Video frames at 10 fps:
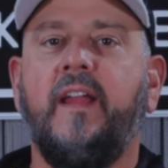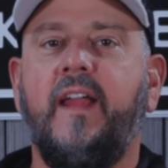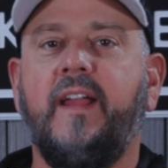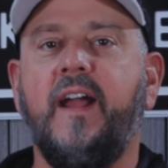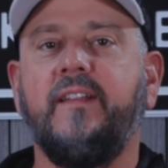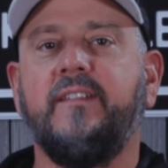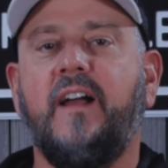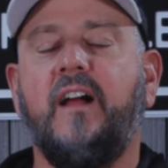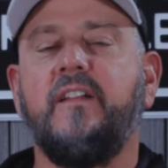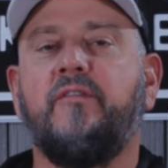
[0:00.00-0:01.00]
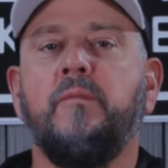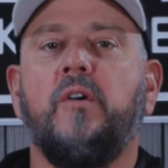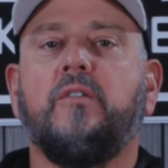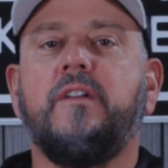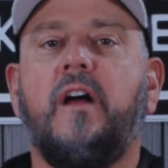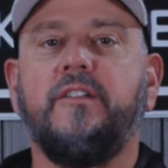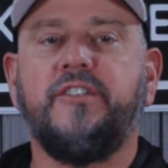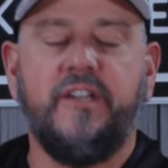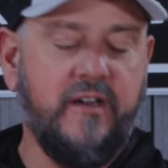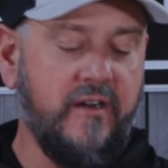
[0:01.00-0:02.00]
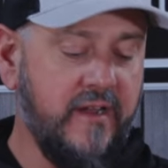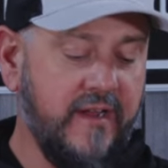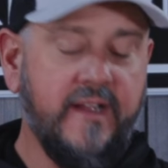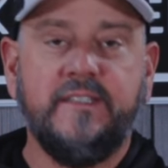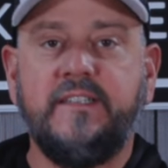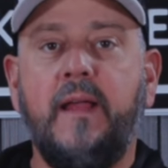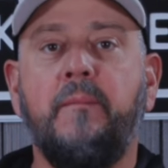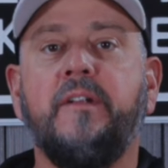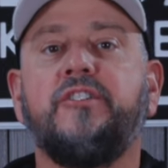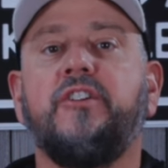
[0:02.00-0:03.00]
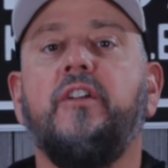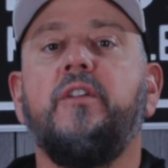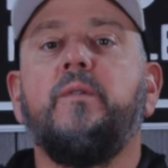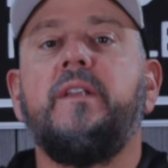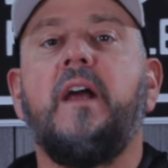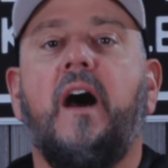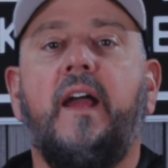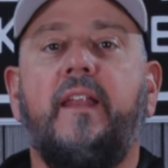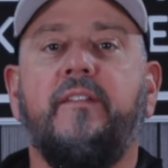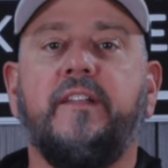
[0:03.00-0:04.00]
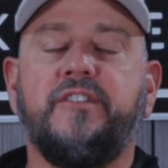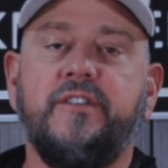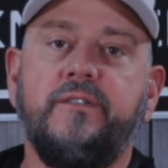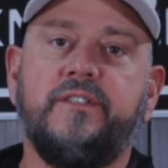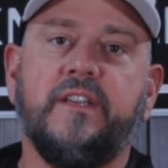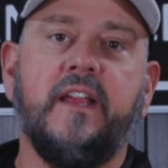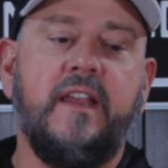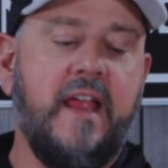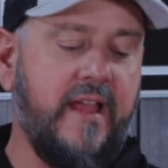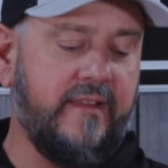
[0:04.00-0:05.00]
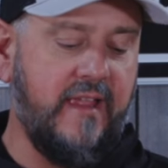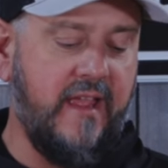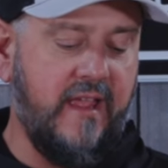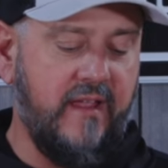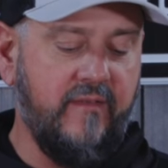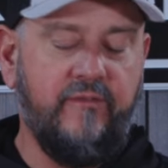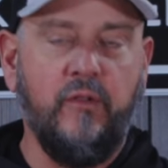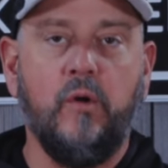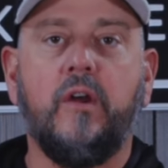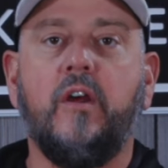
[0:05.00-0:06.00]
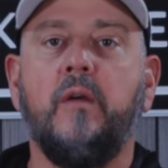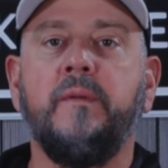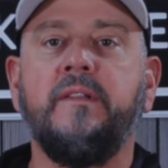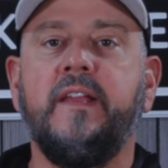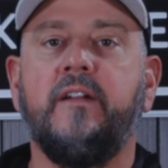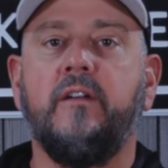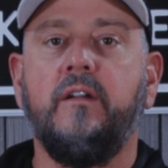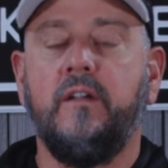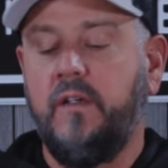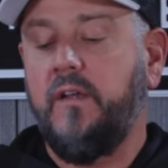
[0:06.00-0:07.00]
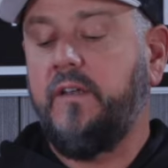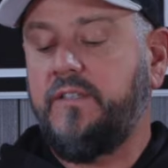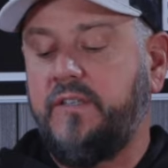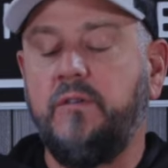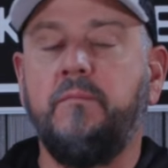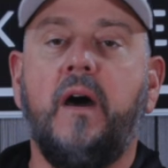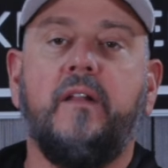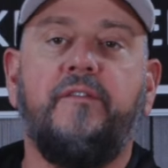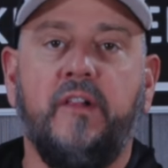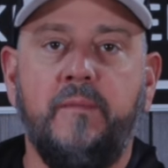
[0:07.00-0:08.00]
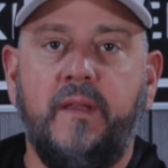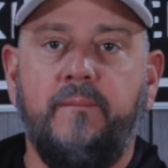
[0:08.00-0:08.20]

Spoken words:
Hey guys, Ollie from Local Knowledge here. Today I'm going to show you a knot that's used to connect a fluorocarbon leader to monofilament.